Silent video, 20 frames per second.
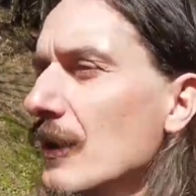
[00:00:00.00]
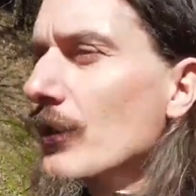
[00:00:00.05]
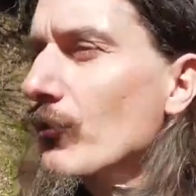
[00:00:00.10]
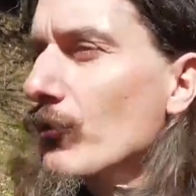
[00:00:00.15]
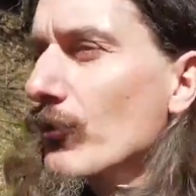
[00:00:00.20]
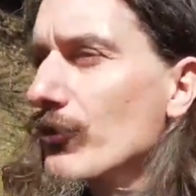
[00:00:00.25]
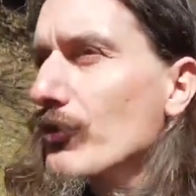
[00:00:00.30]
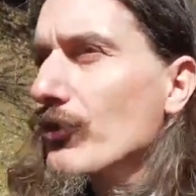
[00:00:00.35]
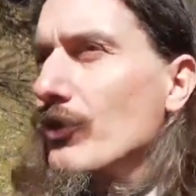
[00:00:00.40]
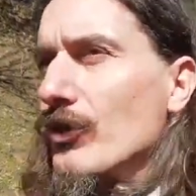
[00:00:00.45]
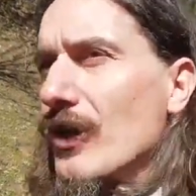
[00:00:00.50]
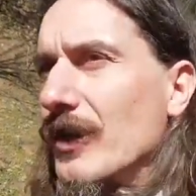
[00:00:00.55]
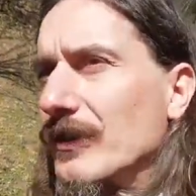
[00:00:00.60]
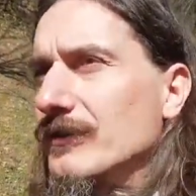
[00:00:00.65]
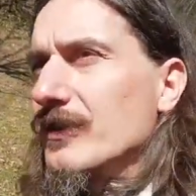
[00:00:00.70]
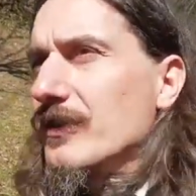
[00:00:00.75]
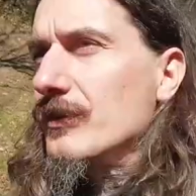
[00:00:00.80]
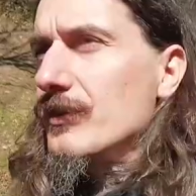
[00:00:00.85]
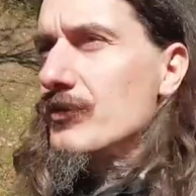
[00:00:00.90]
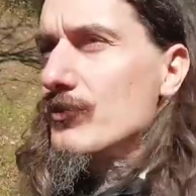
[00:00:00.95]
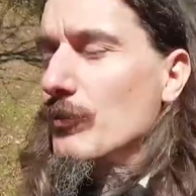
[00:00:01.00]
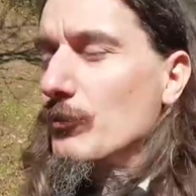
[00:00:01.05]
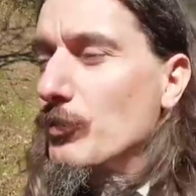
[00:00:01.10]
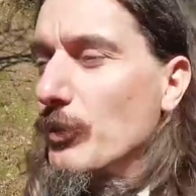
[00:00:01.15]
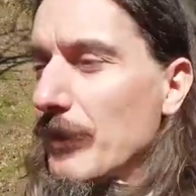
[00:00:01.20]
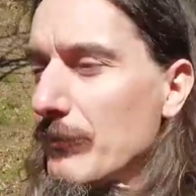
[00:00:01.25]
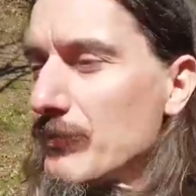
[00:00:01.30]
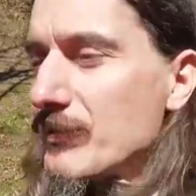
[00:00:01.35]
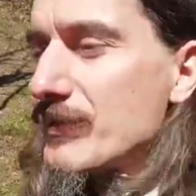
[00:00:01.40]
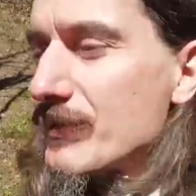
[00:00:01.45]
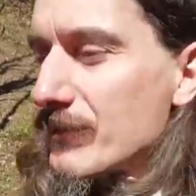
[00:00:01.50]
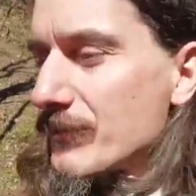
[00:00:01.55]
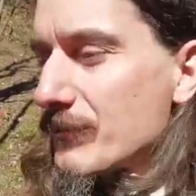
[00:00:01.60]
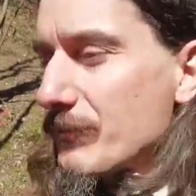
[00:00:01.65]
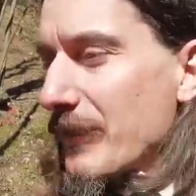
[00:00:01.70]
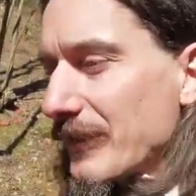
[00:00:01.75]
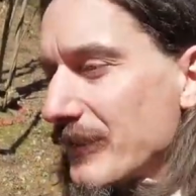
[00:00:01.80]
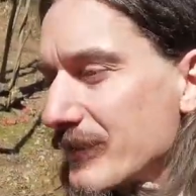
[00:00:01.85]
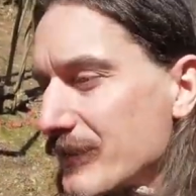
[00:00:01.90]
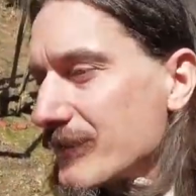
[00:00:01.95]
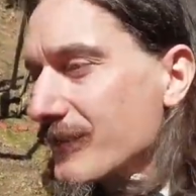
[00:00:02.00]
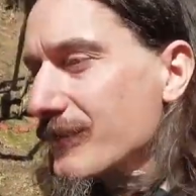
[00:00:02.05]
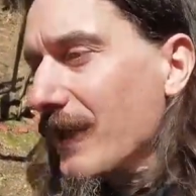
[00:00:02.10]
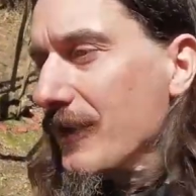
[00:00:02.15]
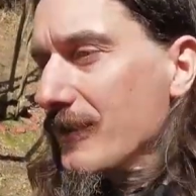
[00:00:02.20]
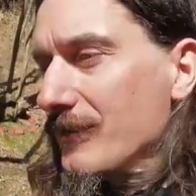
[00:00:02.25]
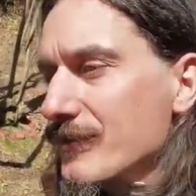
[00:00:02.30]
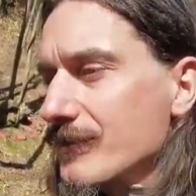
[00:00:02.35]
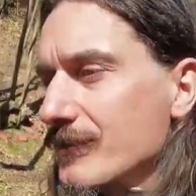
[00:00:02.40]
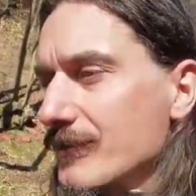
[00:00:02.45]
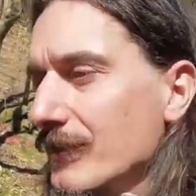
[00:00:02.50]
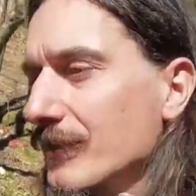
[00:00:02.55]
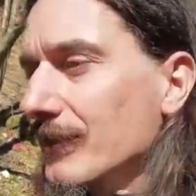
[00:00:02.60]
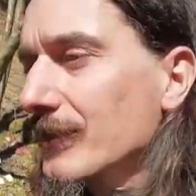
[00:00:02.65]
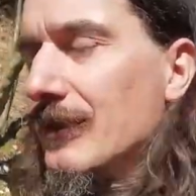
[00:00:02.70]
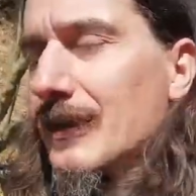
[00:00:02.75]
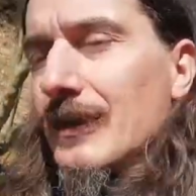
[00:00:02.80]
Whether or not the initial premises make sense,